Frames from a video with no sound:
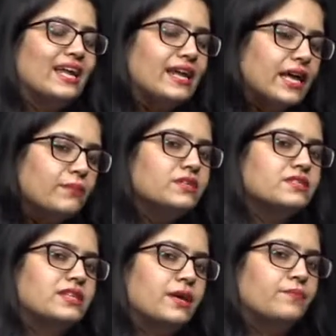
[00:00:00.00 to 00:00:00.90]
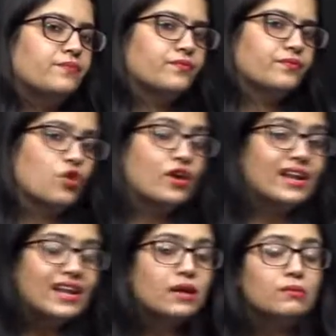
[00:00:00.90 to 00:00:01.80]
enables them or
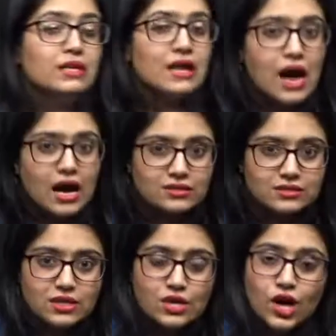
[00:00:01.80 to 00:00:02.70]
enable us